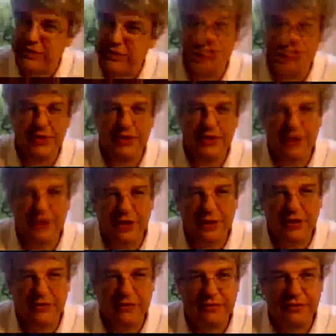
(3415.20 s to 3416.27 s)
There were studies
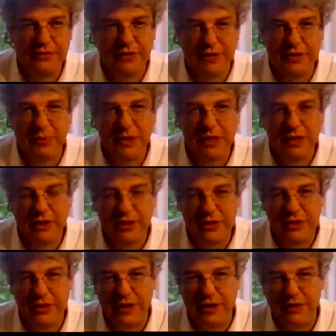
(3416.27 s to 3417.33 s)
done,
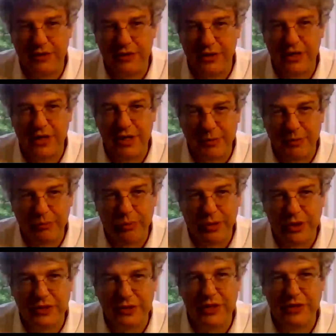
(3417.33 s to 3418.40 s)
especially initially, on the
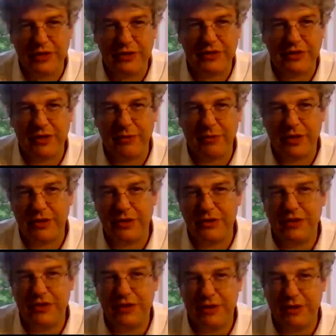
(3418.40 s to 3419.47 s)
Diamond Princess and some of
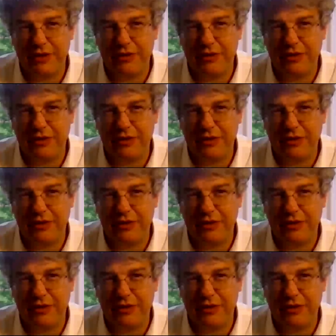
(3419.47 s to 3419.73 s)
those